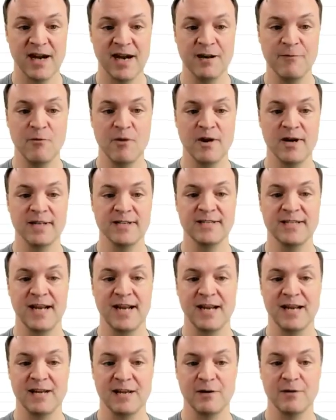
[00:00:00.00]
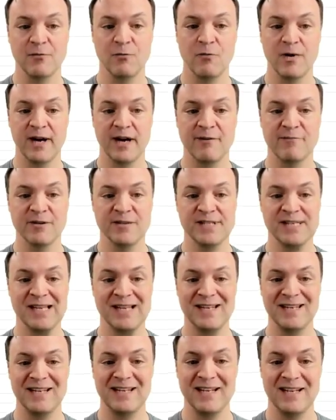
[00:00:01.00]
I want to take whatever's
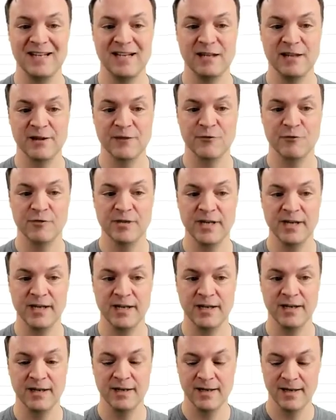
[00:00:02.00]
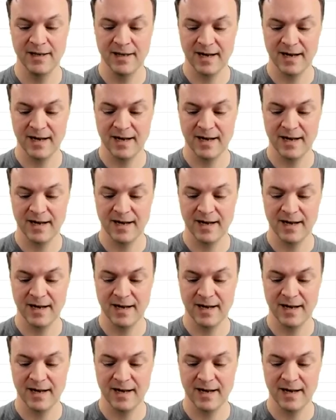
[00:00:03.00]
in E3,